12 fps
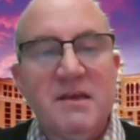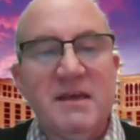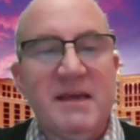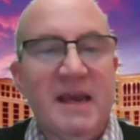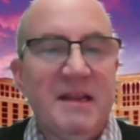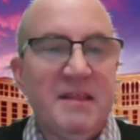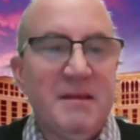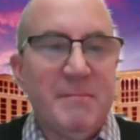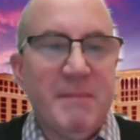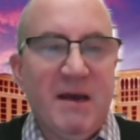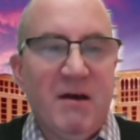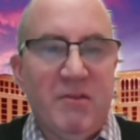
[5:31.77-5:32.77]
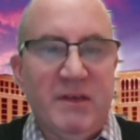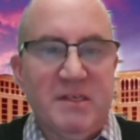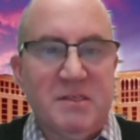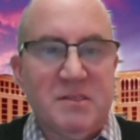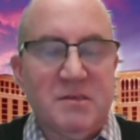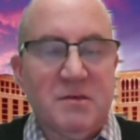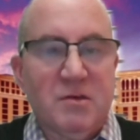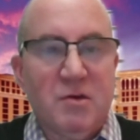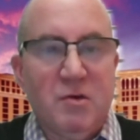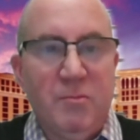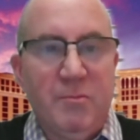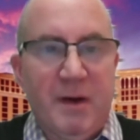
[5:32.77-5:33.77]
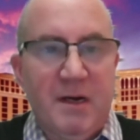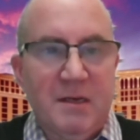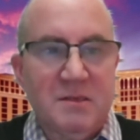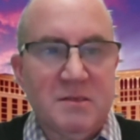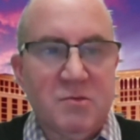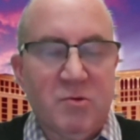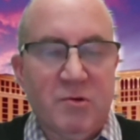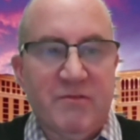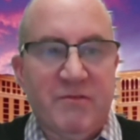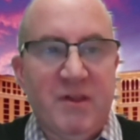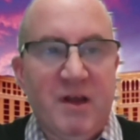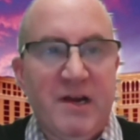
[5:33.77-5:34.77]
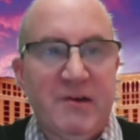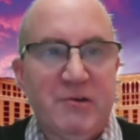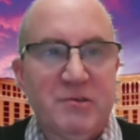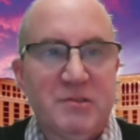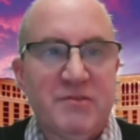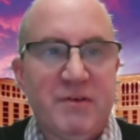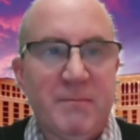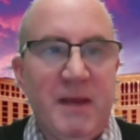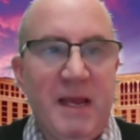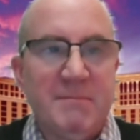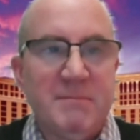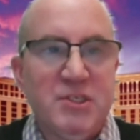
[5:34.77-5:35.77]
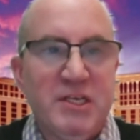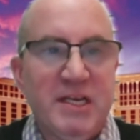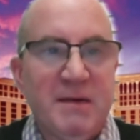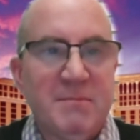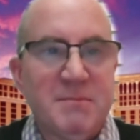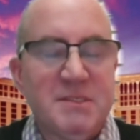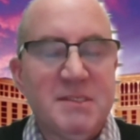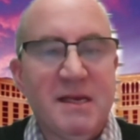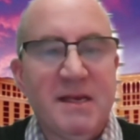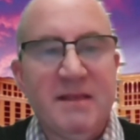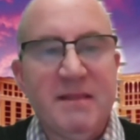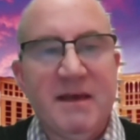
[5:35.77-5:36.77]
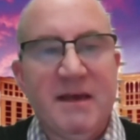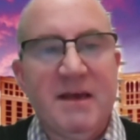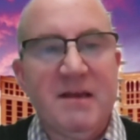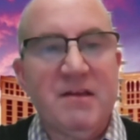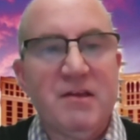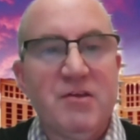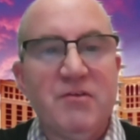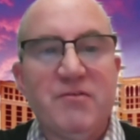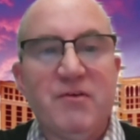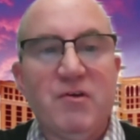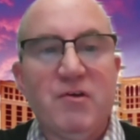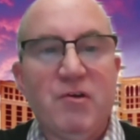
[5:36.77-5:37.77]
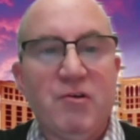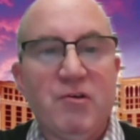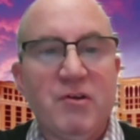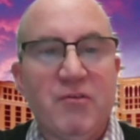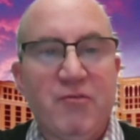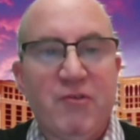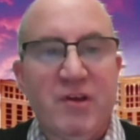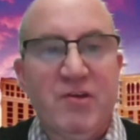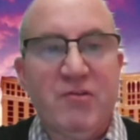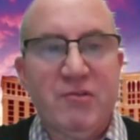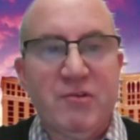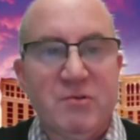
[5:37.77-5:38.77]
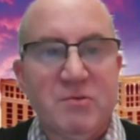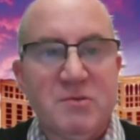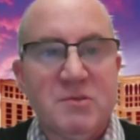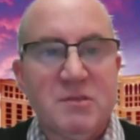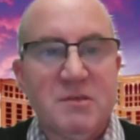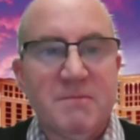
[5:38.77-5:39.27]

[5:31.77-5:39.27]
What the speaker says: You get in the mail these coupons or flyers from MGM saying that you've earned a free cruise.